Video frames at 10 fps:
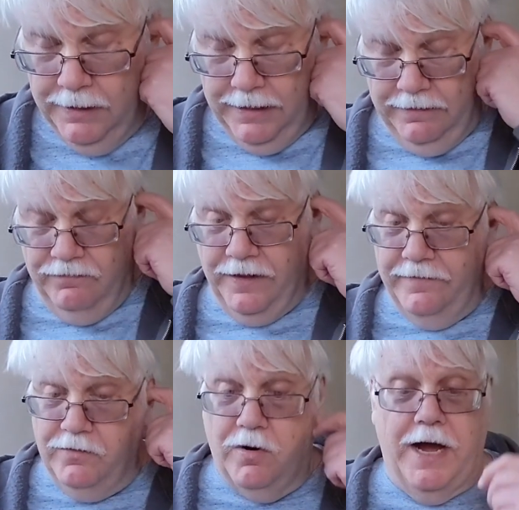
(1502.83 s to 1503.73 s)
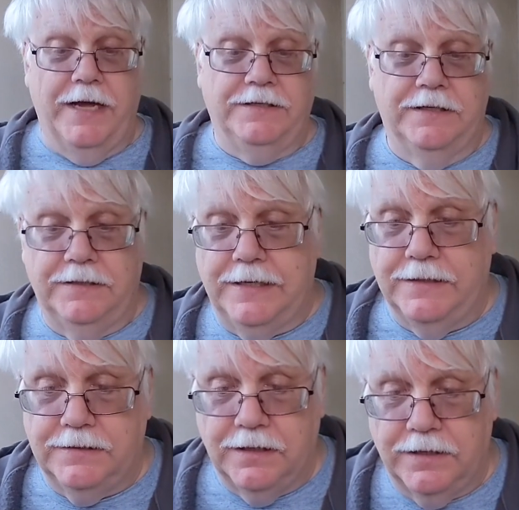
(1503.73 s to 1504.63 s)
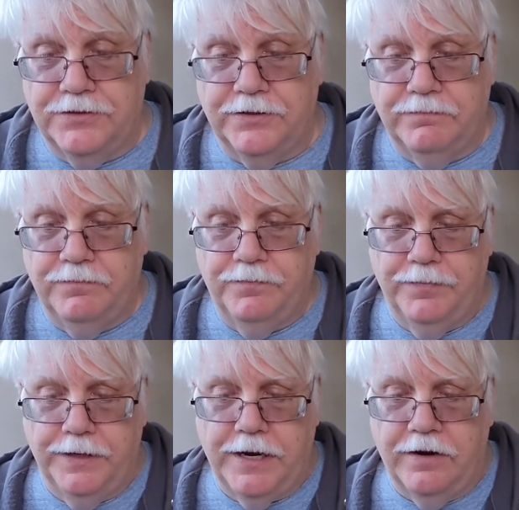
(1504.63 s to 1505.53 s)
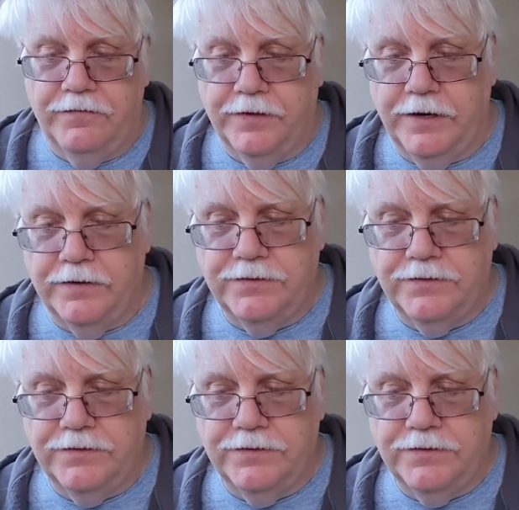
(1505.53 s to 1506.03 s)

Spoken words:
And flavor-wise, it tastes like, should be careful here.